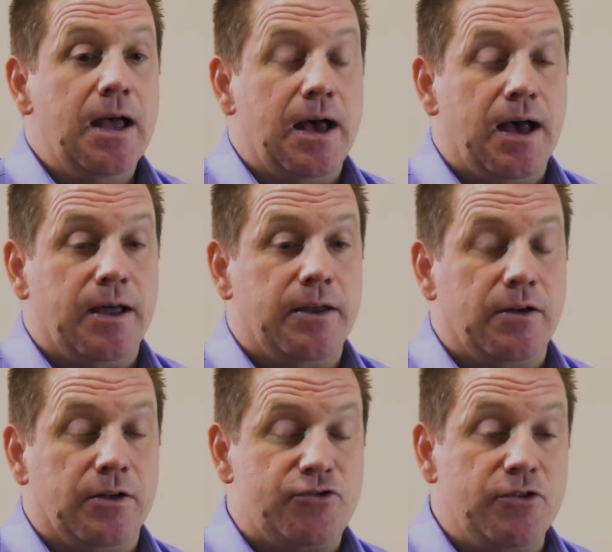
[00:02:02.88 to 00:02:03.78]
And
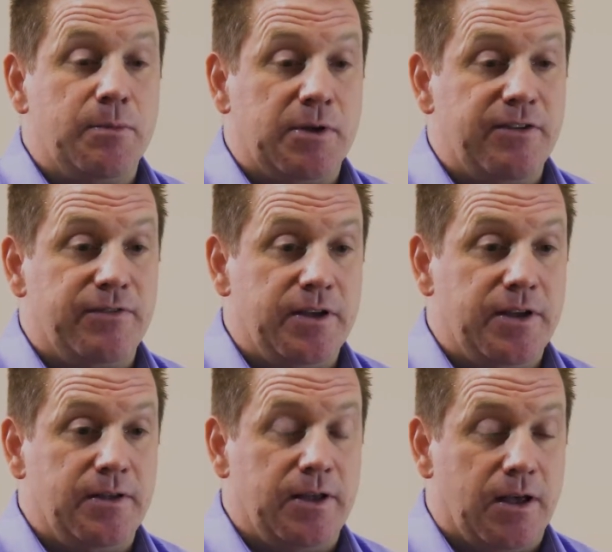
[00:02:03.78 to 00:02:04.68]
I truly believe
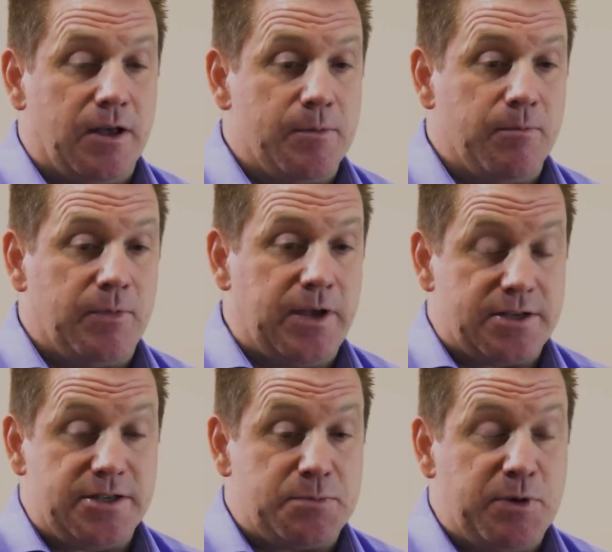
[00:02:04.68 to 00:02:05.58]
the
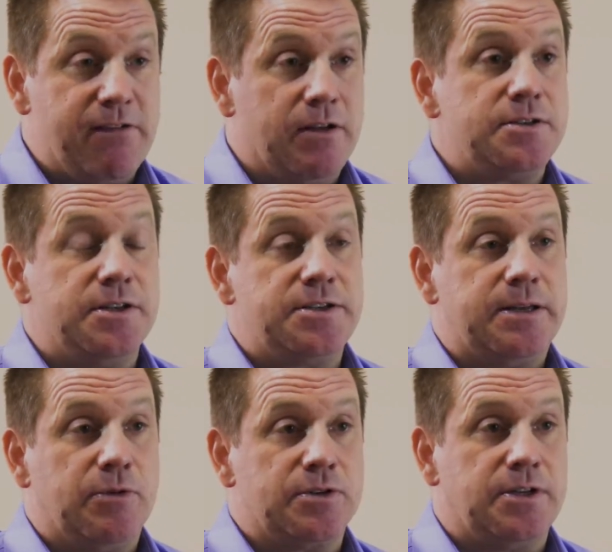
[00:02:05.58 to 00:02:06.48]
guest experience in
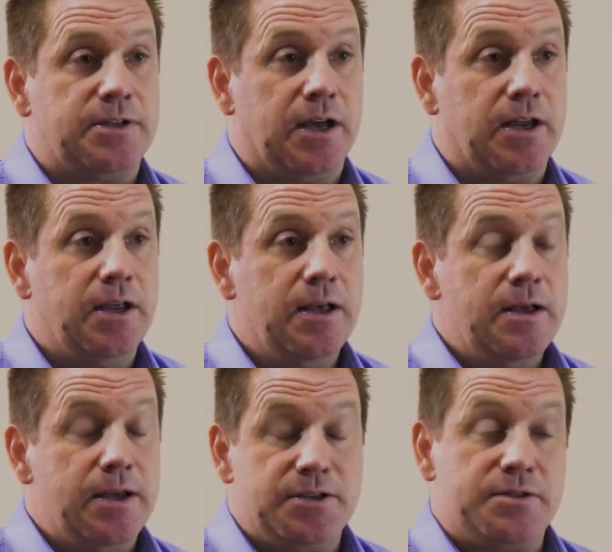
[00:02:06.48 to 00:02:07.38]
cinemas today
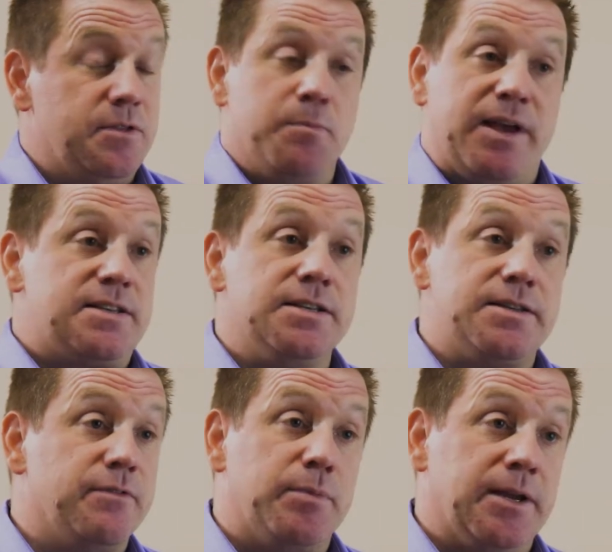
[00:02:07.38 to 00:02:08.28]
is the best it's
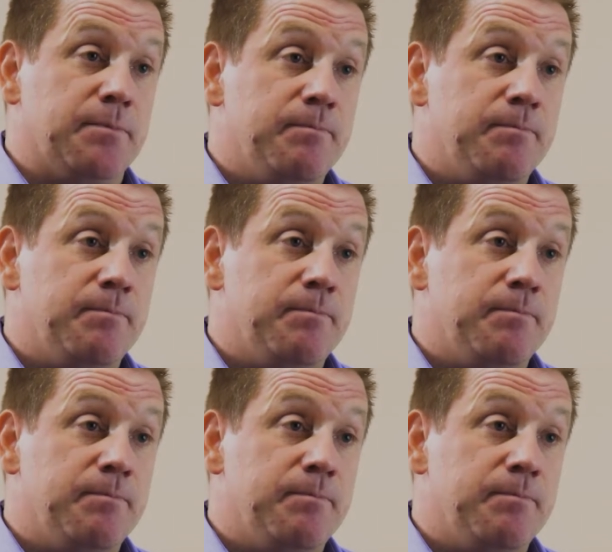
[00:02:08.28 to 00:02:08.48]
ever been.